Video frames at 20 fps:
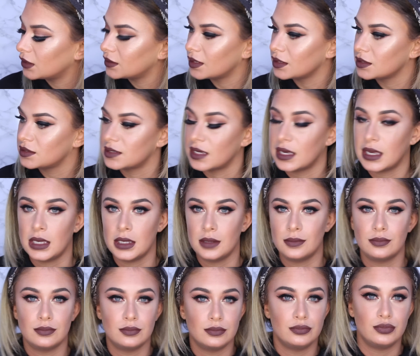as I
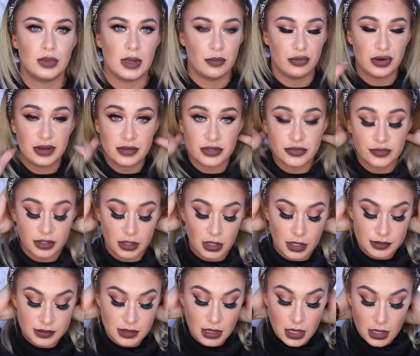say in previous
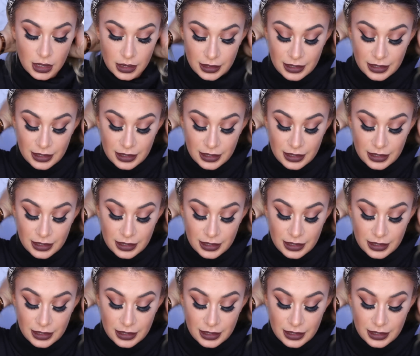videos,